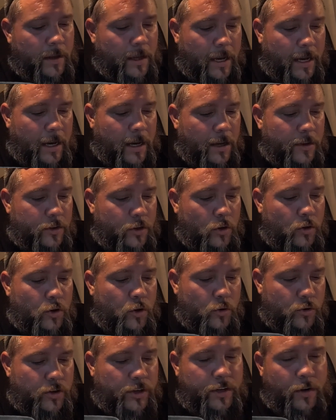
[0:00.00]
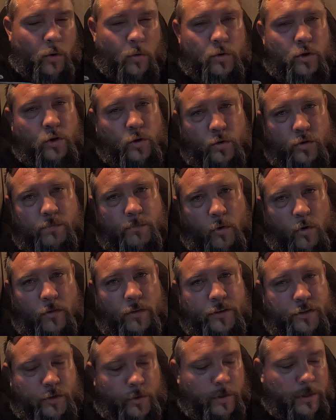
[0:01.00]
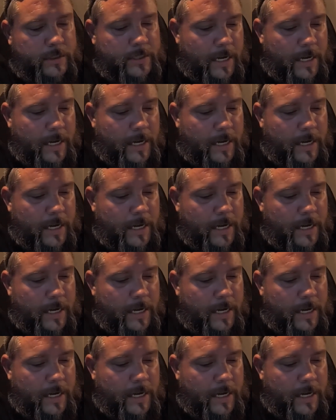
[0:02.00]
You usually don't use more than 2 at a